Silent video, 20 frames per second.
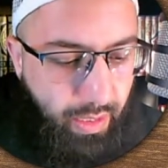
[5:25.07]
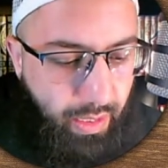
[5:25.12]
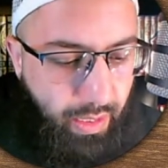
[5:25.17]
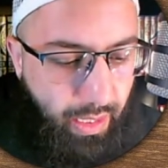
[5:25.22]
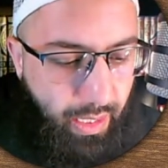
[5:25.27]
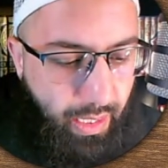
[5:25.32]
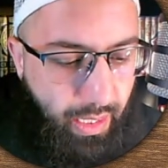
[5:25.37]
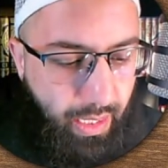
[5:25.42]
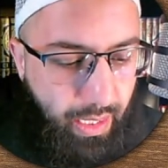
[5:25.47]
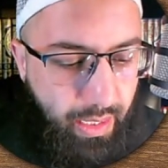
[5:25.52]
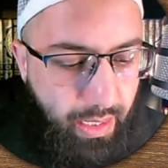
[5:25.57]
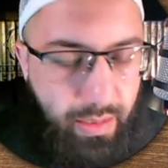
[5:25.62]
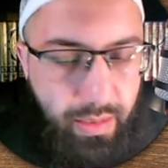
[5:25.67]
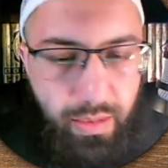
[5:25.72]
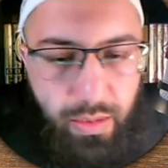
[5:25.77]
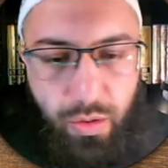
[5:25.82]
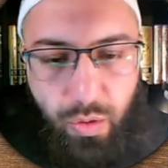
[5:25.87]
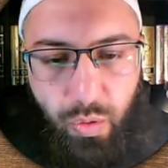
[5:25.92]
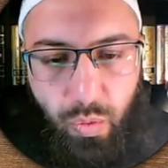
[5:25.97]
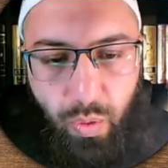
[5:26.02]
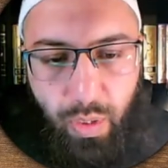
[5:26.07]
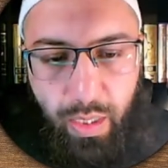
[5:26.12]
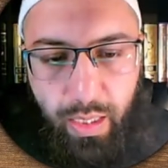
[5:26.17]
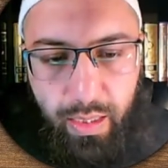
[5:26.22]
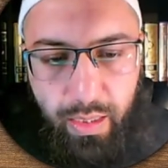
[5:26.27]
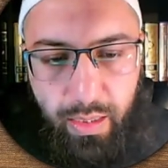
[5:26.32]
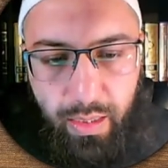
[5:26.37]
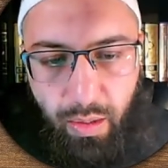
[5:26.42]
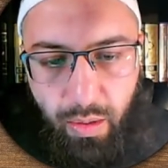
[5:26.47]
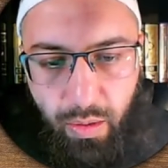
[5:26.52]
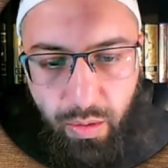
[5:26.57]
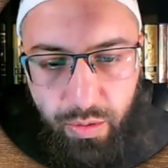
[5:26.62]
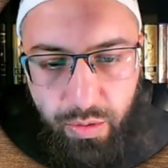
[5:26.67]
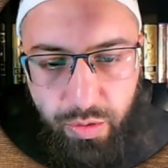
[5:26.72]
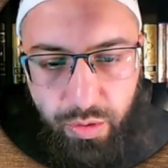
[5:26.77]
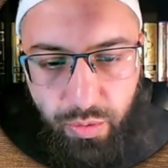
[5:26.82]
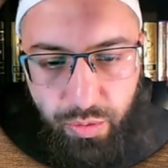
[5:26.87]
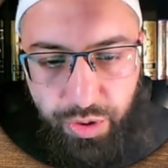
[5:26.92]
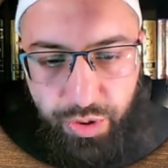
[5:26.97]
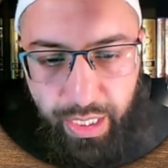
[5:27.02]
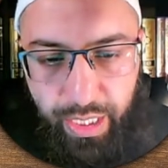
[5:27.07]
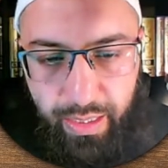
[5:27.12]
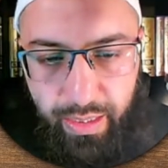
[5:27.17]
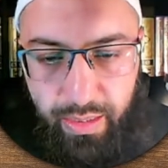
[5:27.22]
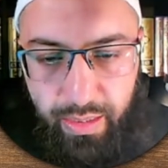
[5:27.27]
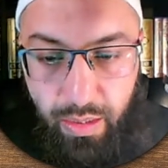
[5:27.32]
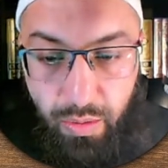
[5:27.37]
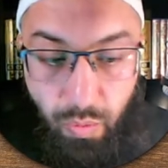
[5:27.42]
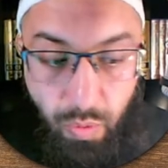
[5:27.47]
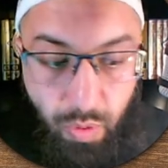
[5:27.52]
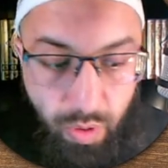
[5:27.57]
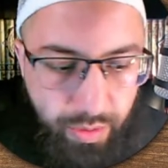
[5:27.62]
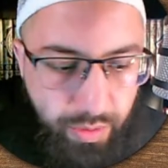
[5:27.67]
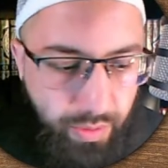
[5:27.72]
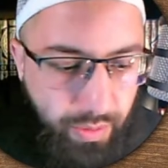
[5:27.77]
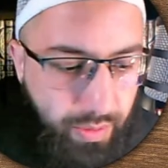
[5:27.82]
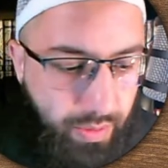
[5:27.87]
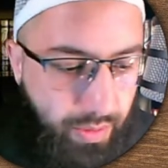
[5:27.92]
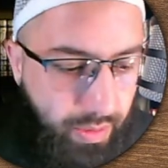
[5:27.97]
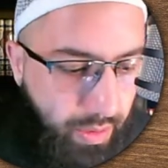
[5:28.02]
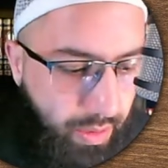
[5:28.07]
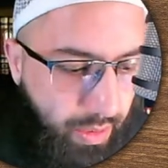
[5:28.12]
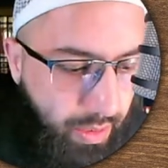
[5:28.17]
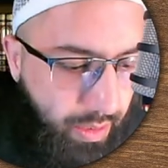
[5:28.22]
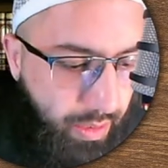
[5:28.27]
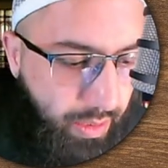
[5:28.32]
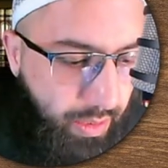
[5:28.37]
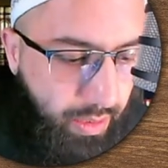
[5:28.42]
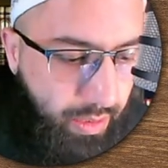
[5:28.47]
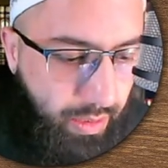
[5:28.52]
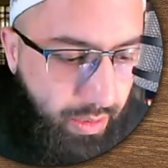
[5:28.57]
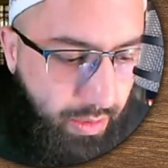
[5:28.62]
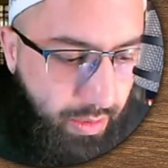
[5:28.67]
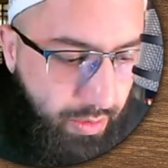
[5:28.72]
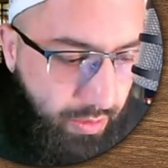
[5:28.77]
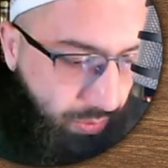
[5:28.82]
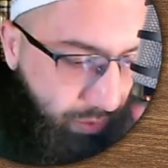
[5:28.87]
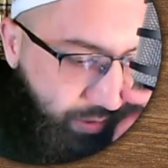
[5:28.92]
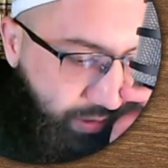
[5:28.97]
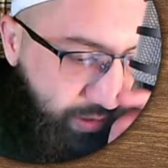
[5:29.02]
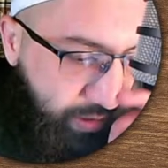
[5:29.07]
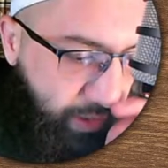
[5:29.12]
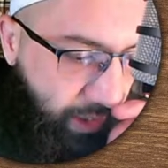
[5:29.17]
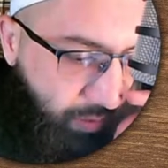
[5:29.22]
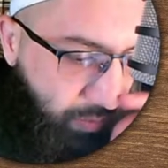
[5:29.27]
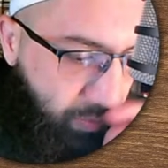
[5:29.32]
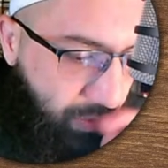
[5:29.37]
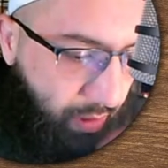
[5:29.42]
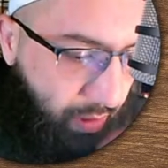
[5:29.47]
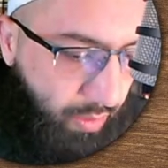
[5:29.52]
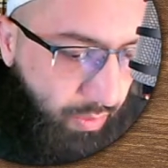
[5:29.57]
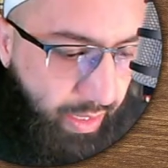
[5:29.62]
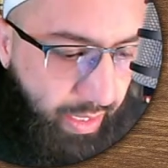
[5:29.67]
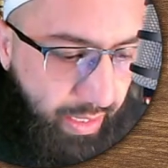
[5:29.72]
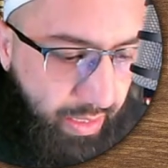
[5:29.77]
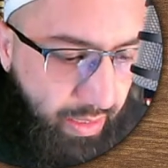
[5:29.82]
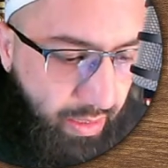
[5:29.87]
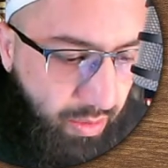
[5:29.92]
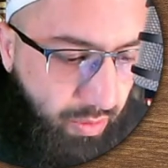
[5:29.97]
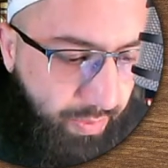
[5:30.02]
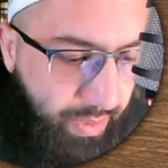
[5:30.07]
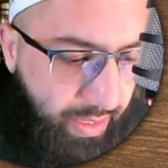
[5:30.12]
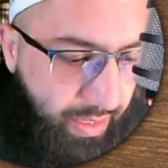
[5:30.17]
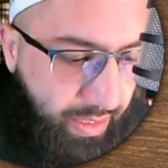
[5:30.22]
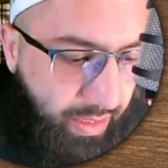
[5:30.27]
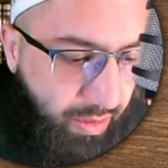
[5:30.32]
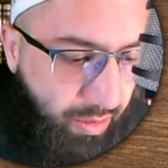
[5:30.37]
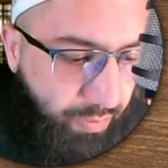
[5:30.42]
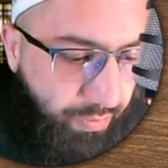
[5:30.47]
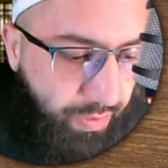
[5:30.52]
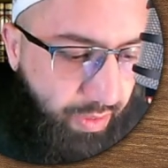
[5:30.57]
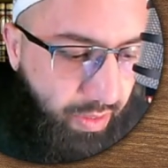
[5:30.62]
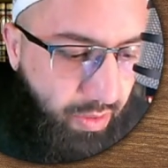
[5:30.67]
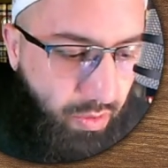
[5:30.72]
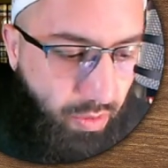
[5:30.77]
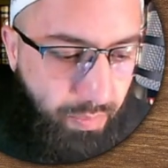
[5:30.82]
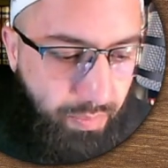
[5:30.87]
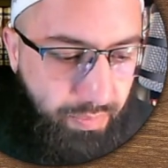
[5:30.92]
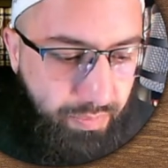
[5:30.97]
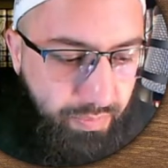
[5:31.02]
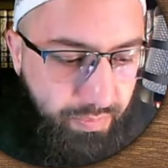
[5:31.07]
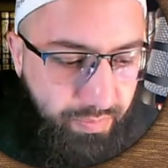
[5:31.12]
And you will also share in the reward. So jazakumullahu khairan wa barakallahu feekum.